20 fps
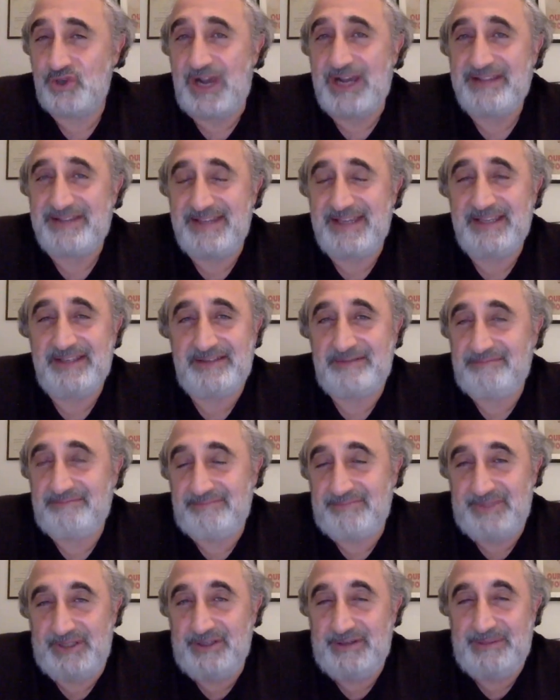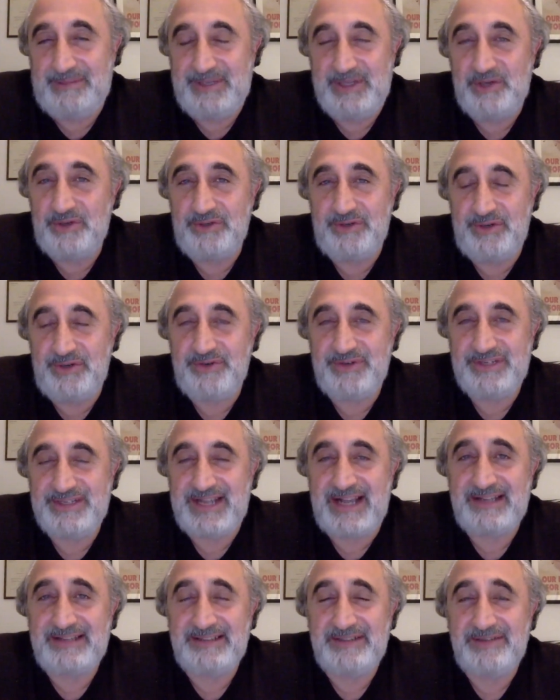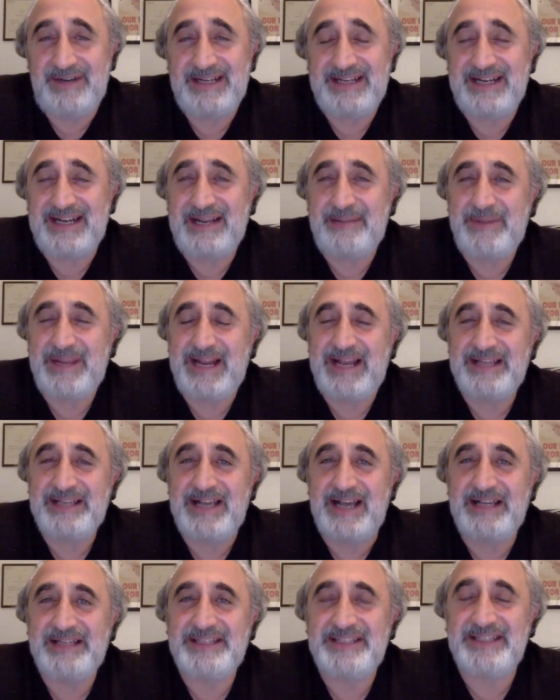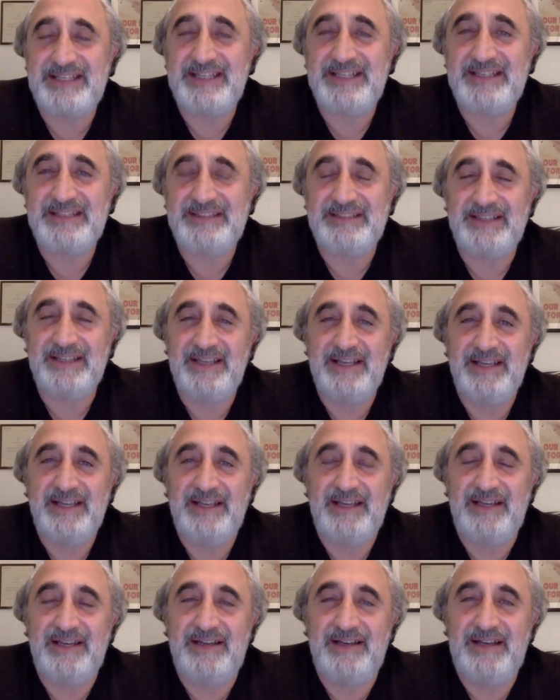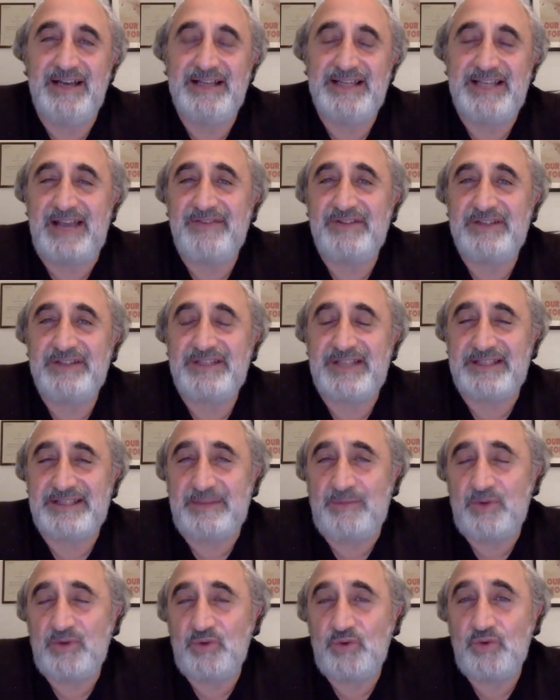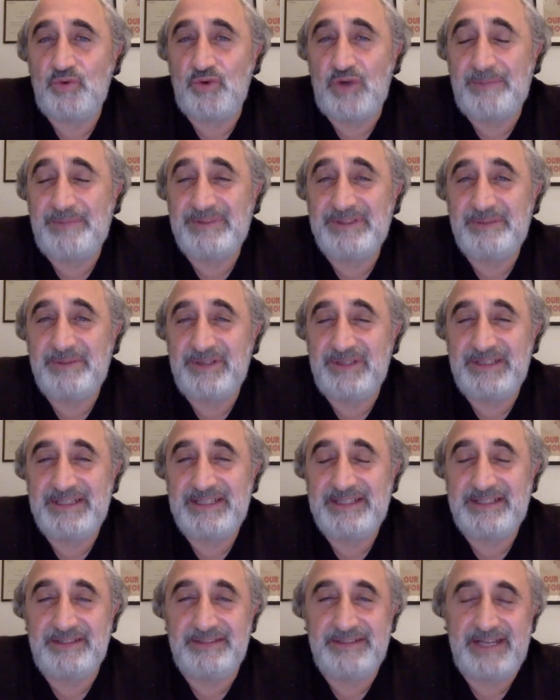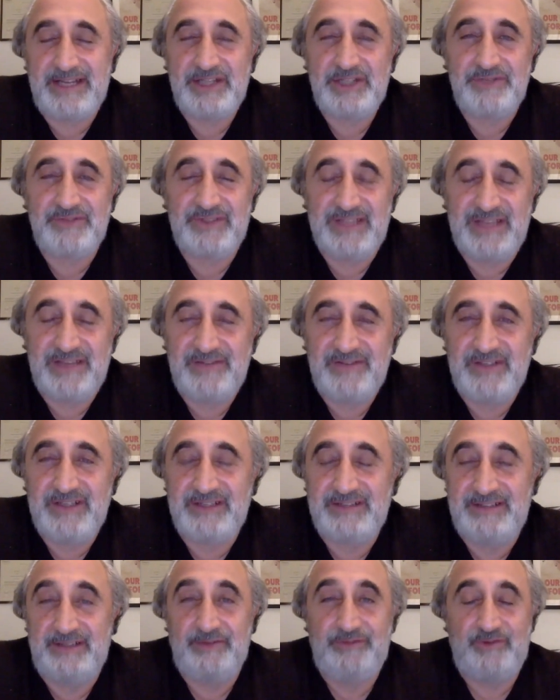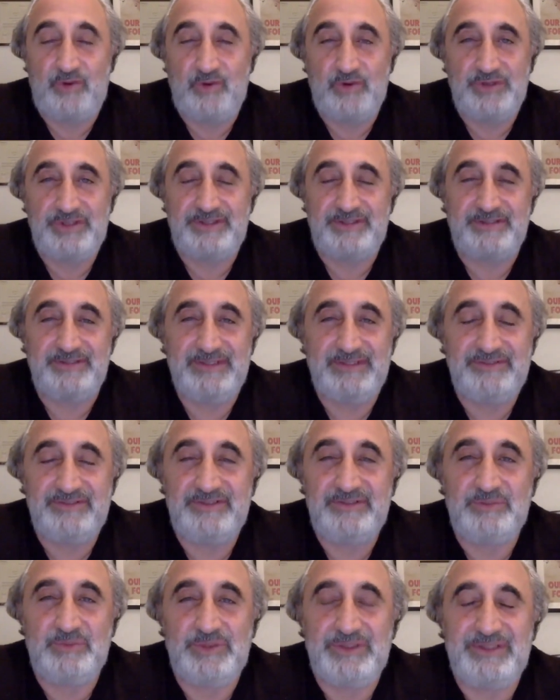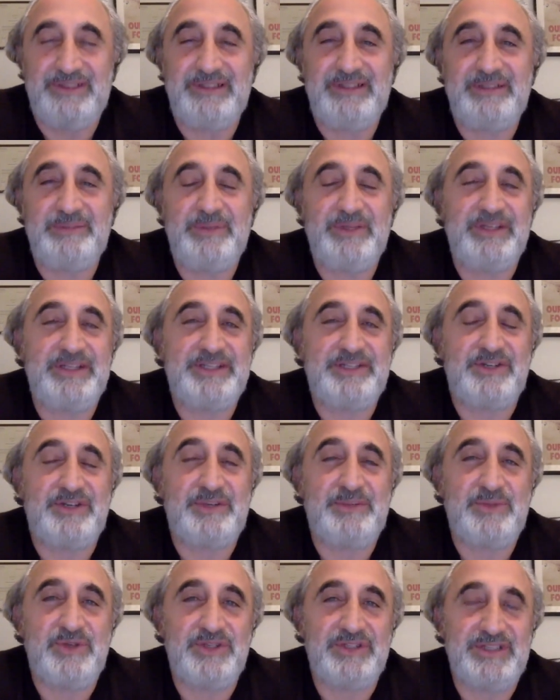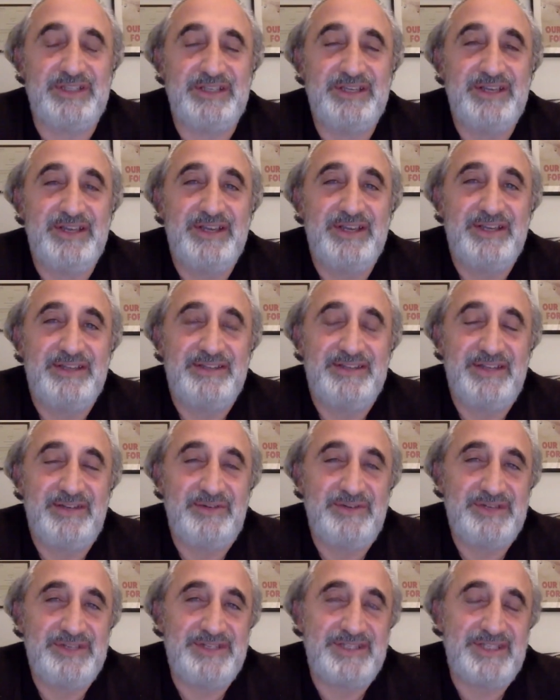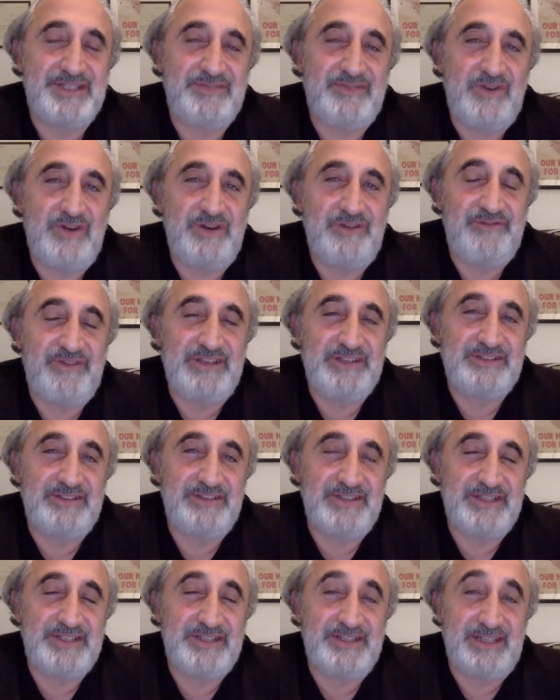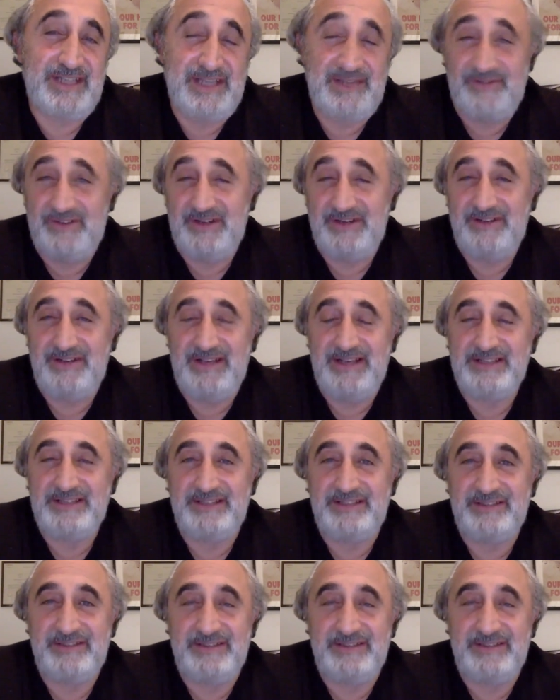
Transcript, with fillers: I think, I mean, you're you're exactly right, and I mean, I I see it uh, as having as someone who grew up in the Middle East till the age of eleven, and then of course lived within the Middle Eastern community. There is this very fatalistic, even as a